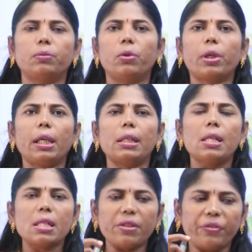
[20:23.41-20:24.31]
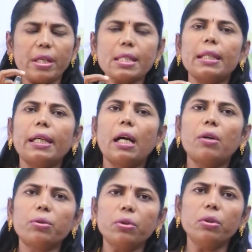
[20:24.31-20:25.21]
Okay, so first they
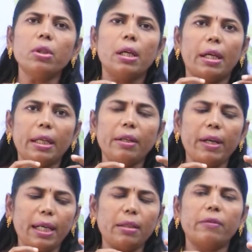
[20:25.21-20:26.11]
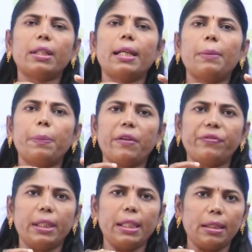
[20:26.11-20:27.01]
have to divide with the help of
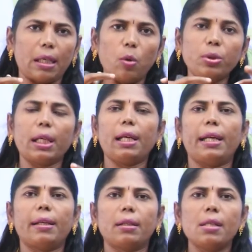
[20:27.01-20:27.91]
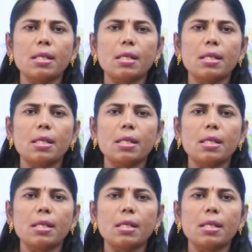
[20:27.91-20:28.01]
that outer layer.